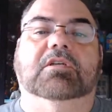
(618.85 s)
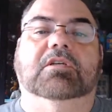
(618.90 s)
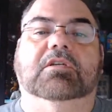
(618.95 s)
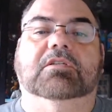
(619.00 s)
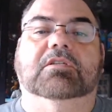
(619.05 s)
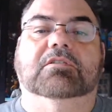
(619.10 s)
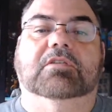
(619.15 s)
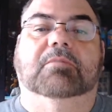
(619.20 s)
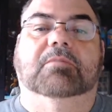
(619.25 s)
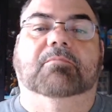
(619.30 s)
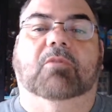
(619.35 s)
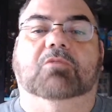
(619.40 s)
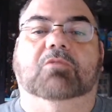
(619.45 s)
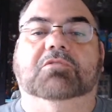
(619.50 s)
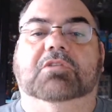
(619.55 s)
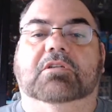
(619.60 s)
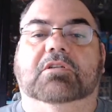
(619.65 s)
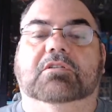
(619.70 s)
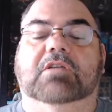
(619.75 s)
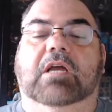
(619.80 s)
So
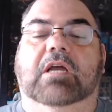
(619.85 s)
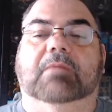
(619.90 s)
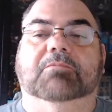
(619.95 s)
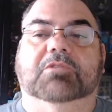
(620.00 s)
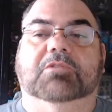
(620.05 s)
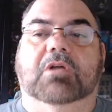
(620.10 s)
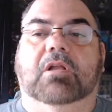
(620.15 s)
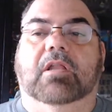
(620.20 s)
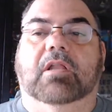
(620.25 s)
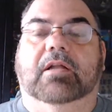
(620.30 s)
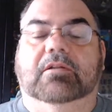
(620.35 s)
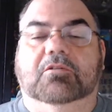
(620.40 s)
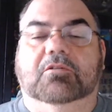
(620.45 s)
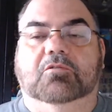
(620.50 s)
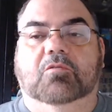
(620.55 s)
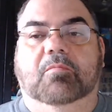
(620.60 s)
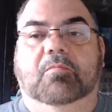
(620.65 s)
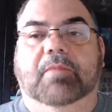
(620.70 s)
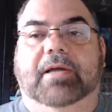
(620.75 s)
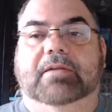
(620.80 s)
most of the times, collectors
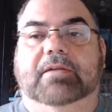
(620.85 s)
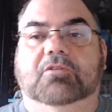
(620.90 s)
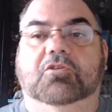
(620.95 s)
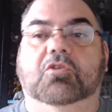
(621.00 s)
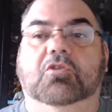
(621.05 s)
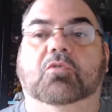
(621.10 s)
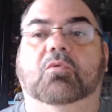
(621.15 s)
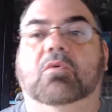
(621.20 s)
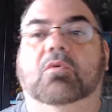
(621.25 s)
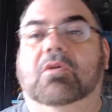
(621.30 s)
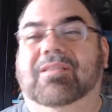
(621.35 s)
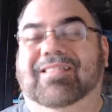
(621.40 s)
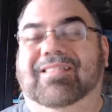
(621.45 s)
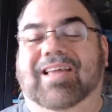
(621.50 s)
will buy 2.